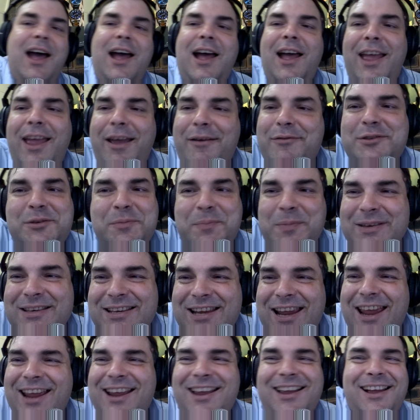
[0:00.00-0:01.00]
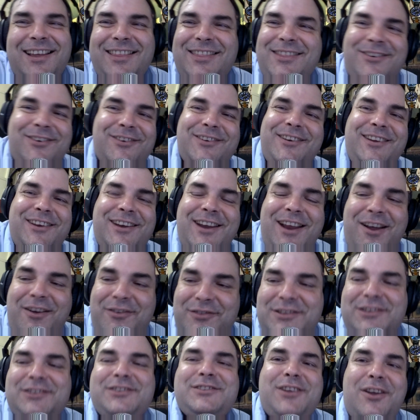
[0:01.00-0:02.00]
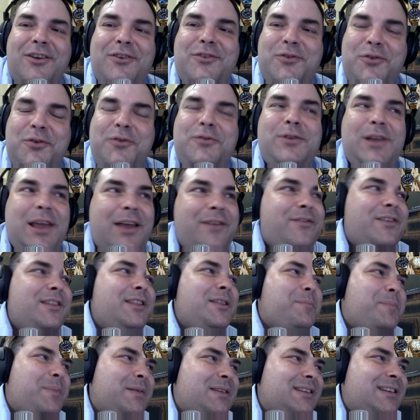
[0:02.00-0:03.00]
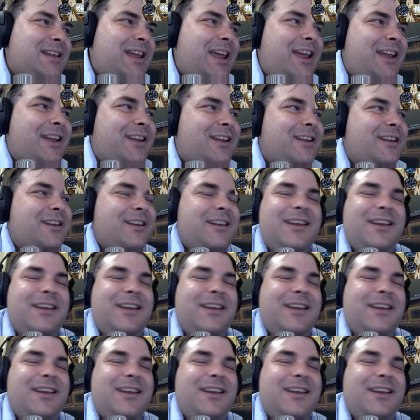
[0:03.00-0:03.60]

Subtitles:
It was a Patek. I thought, you know, it's just so cool having the Patek.